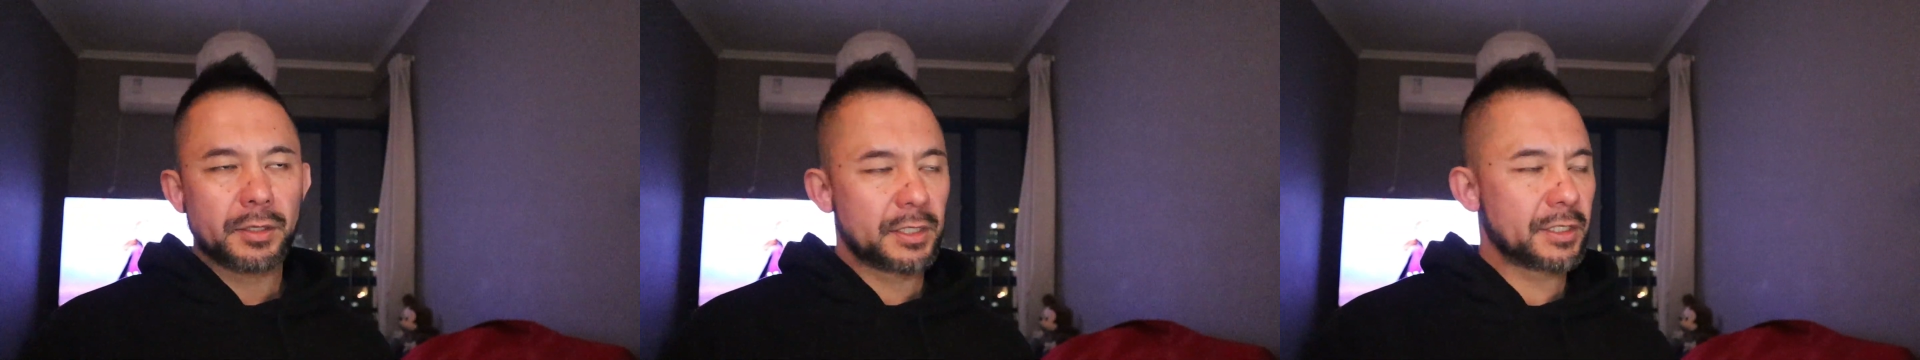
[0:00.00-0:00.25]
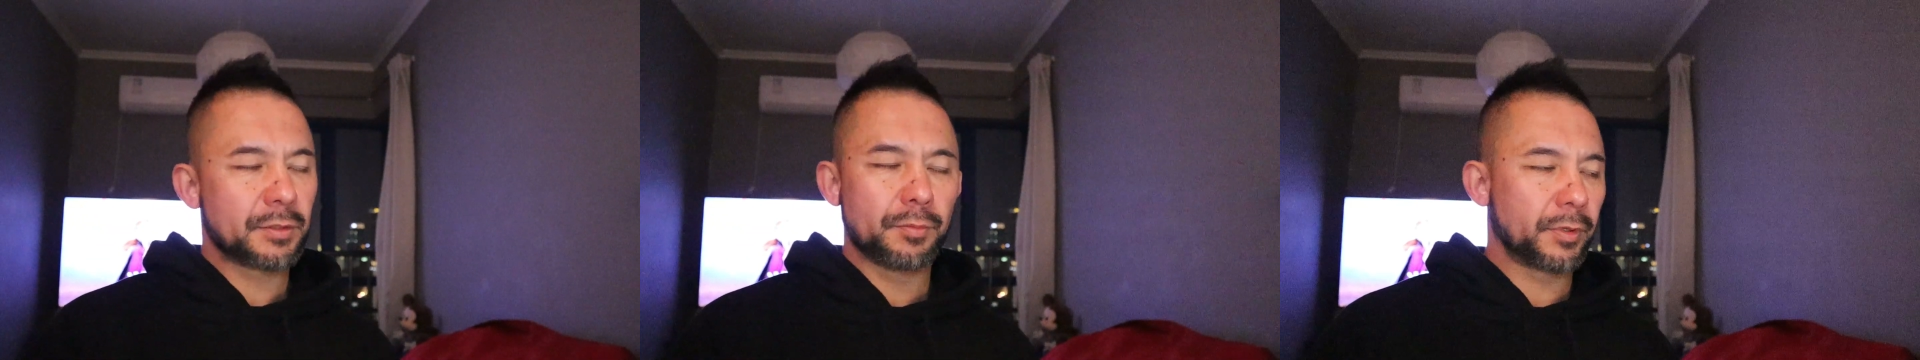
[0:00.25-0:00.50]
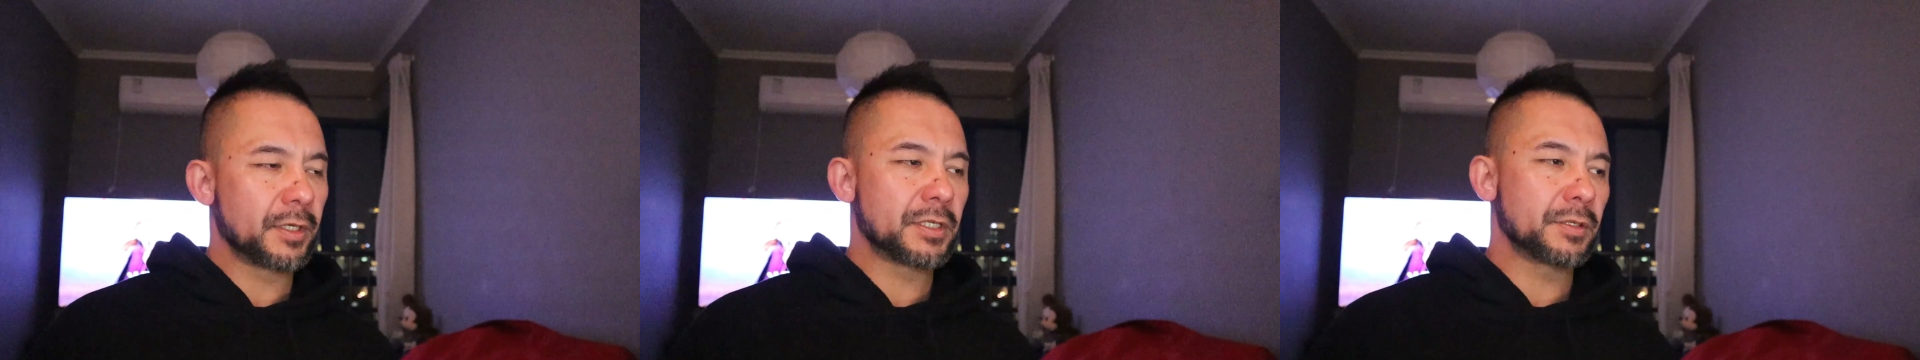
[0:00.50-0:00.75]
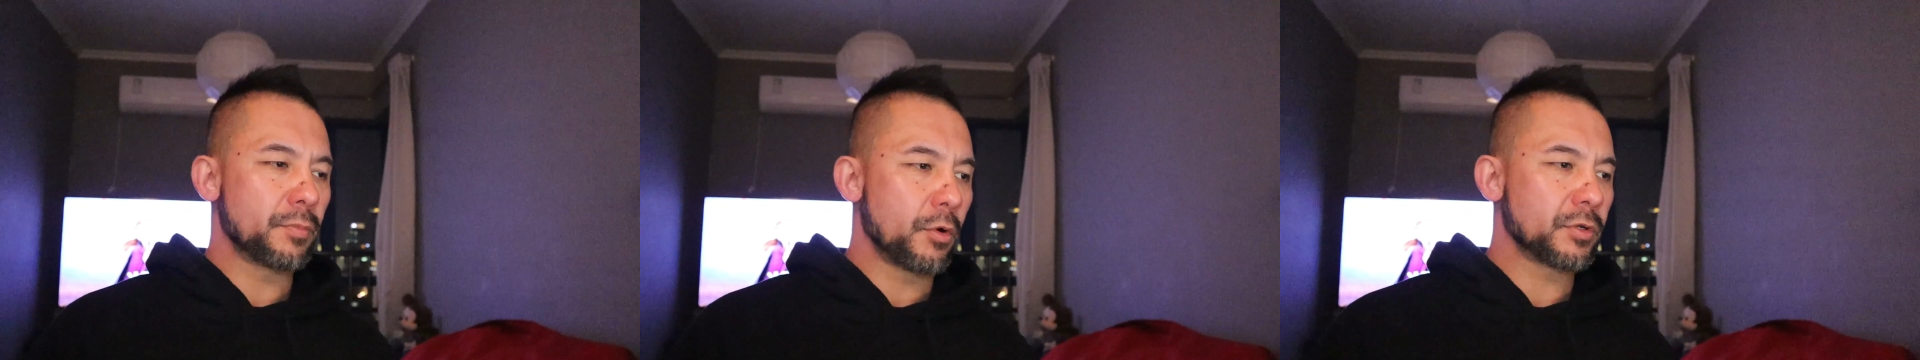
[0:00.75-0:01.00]
This
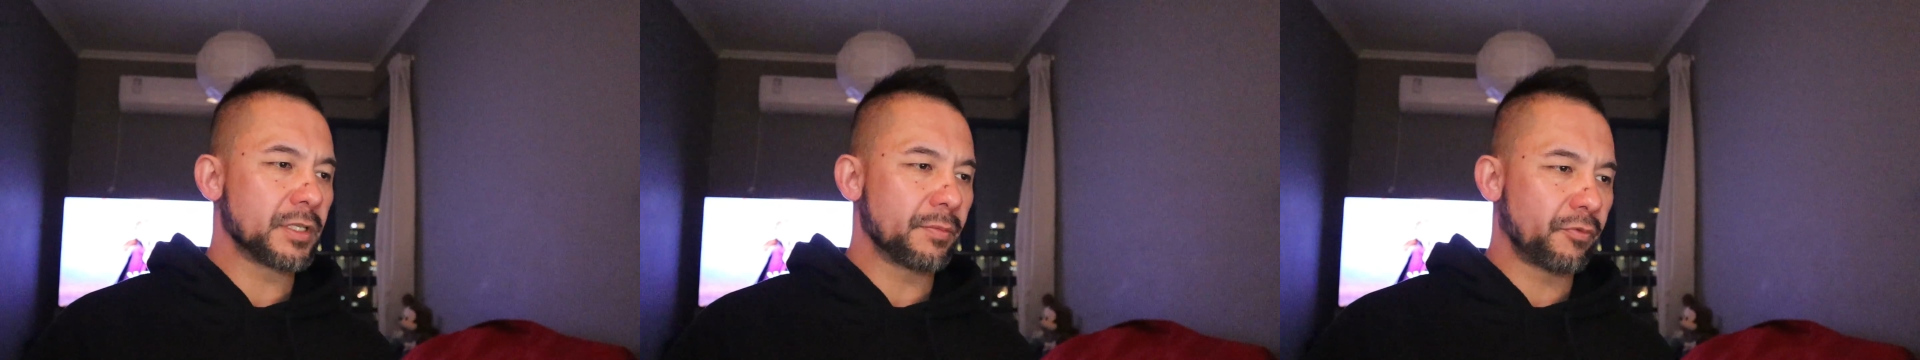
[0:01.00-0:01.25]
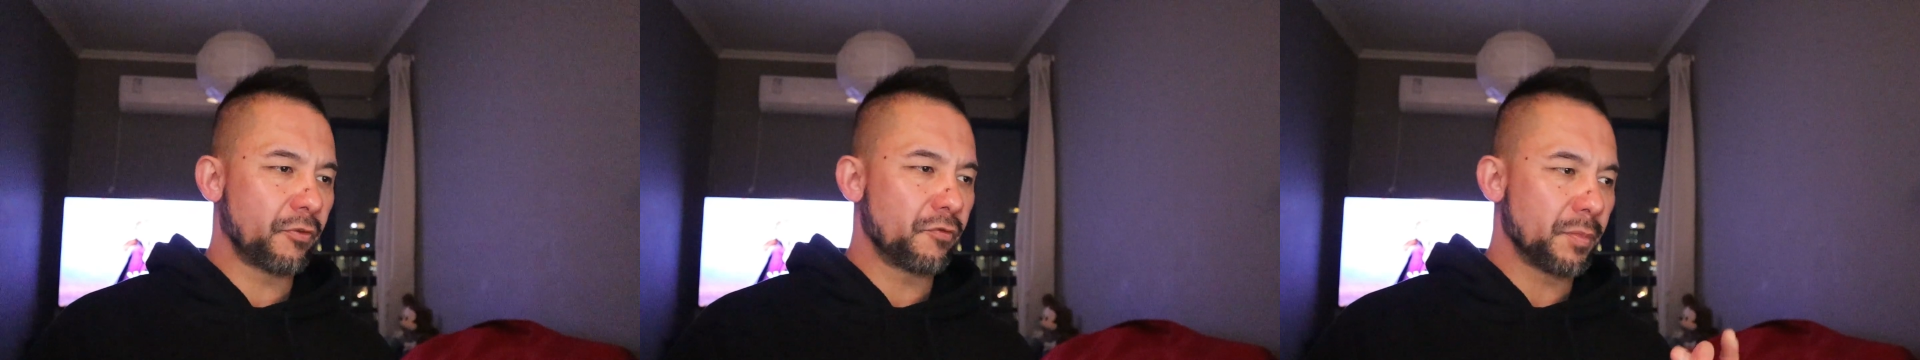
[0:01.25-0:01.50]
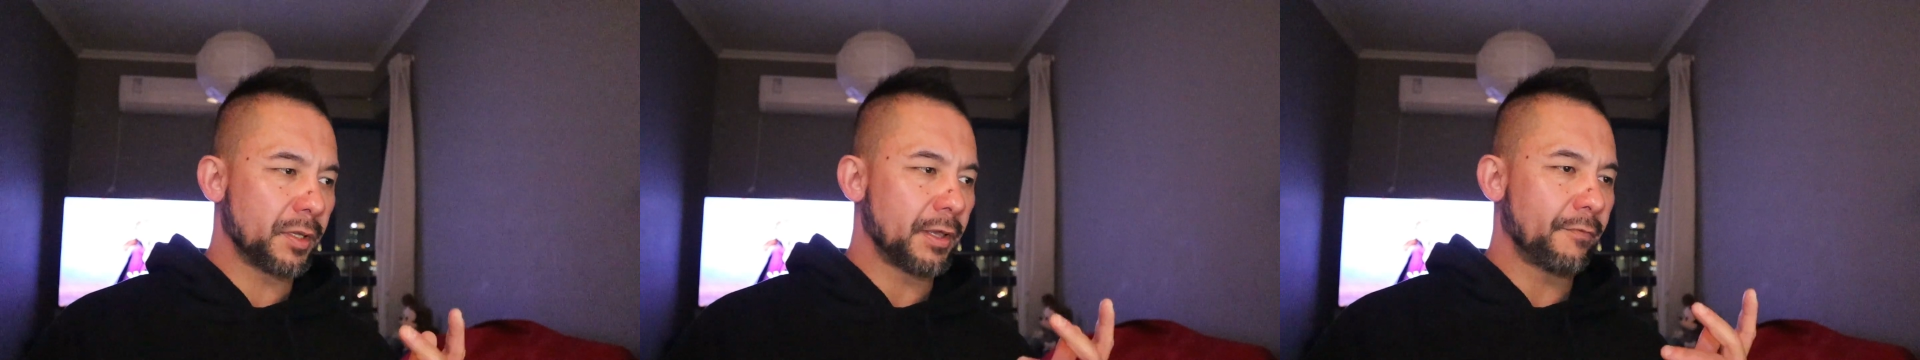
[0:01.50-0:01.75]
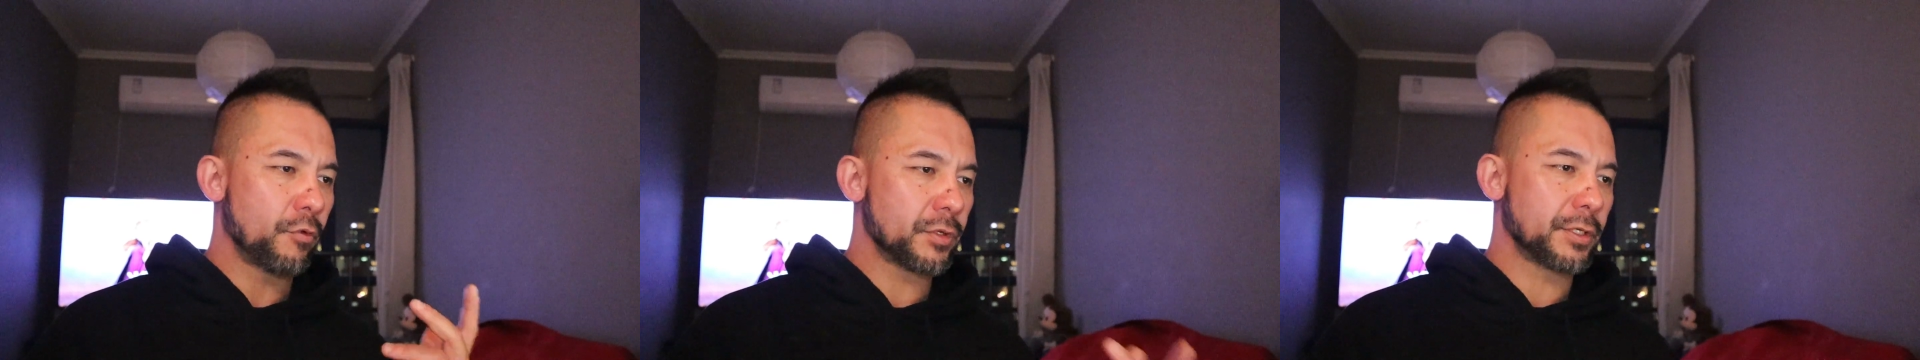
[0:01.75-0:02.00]
is mostly proven, but
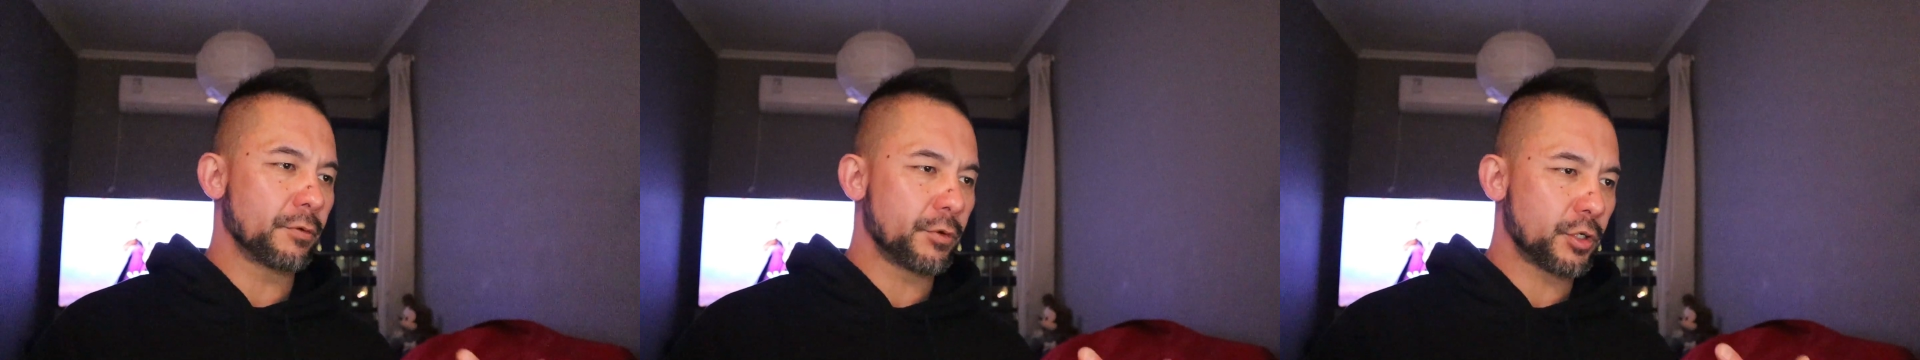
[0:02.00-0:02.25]
they've also